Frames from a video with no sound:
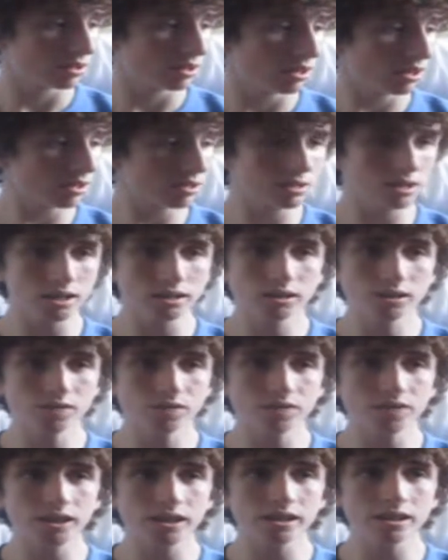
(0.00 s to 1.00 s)
It's like the
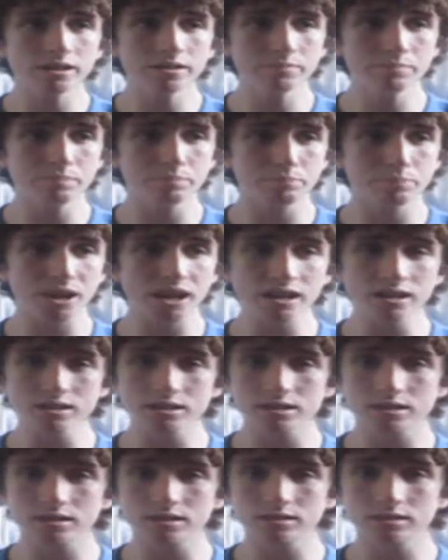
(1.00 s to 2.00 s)
freaking
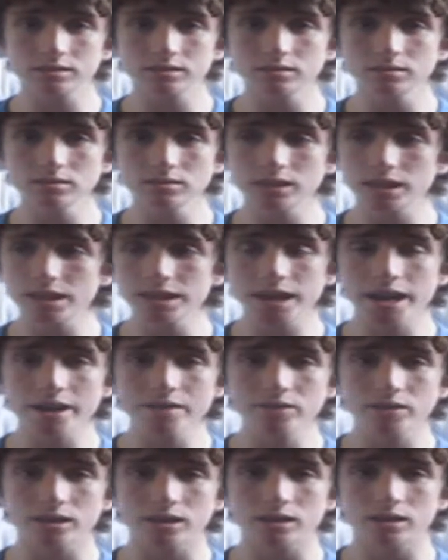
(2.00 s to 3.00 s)
best thing
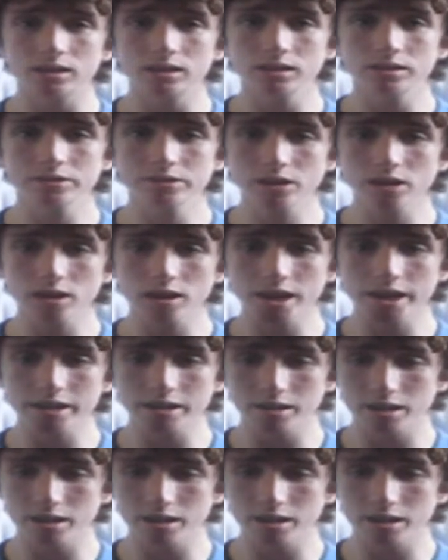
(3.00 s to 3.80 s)
ever. They're all like...